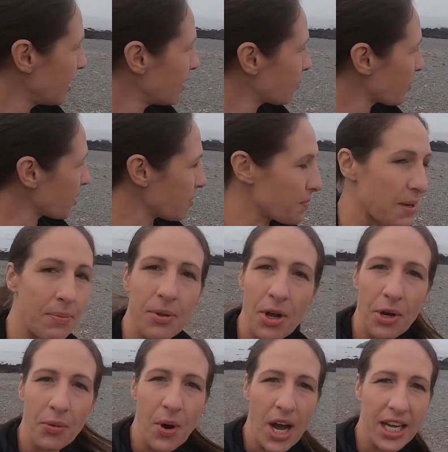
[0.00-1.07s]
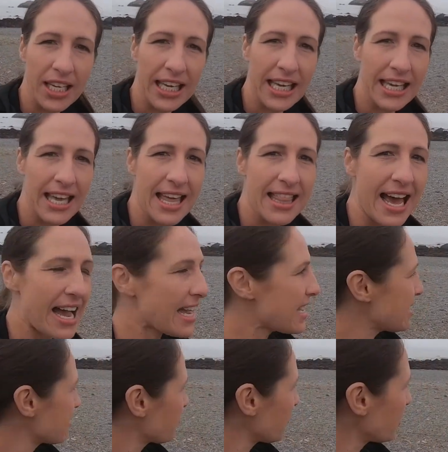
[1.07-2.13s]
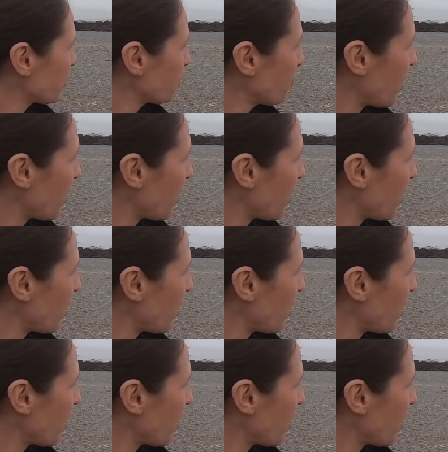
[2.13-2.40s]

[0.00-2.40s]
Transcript: where the people are walking. That is where you